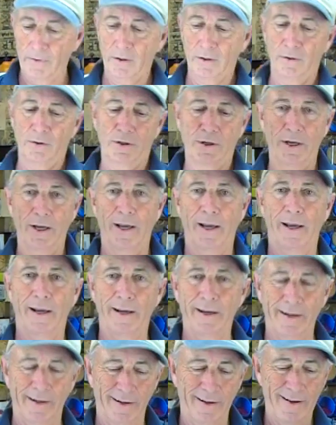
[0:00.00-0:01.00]

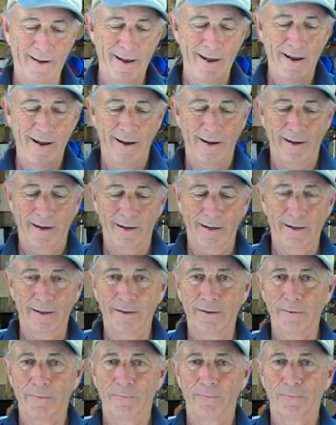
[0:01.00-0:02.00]
Okay,
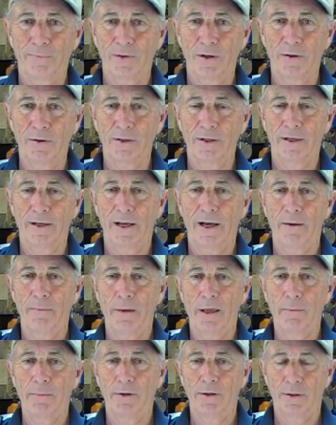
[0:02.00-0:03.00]
and okay, now
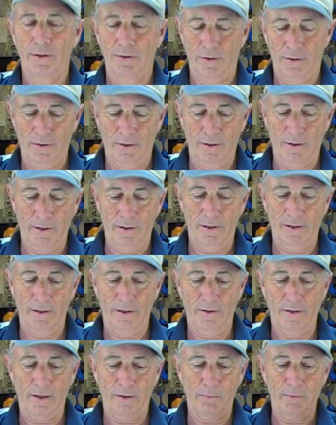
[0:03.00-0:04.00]
maybe you can, uh,
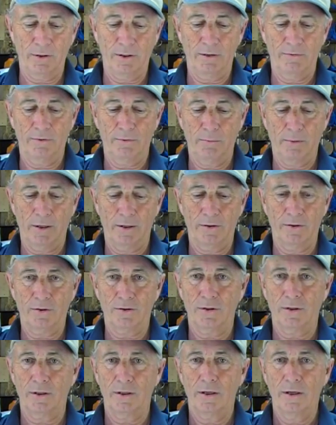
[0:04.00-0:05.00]
that'll be even better to
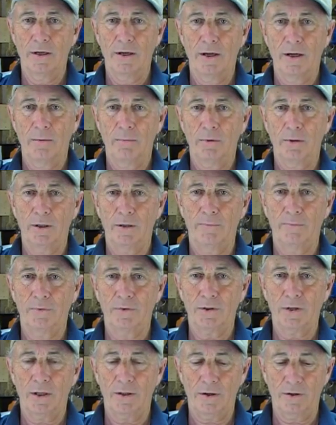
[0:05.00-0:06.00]
see it. But
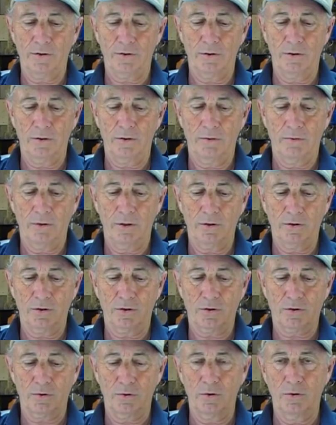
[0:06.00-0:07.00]
say there's the, there's the
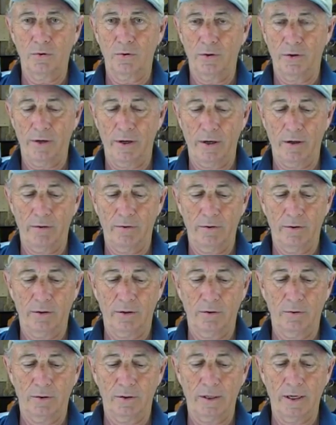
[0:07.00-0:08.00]
screw or the nail
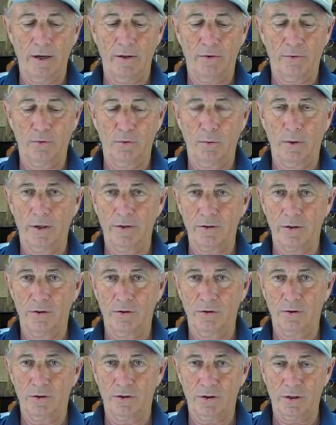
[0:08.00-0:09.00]
going down through what I said
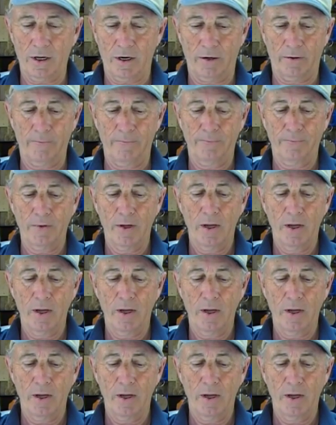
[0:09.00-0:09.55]
is the center.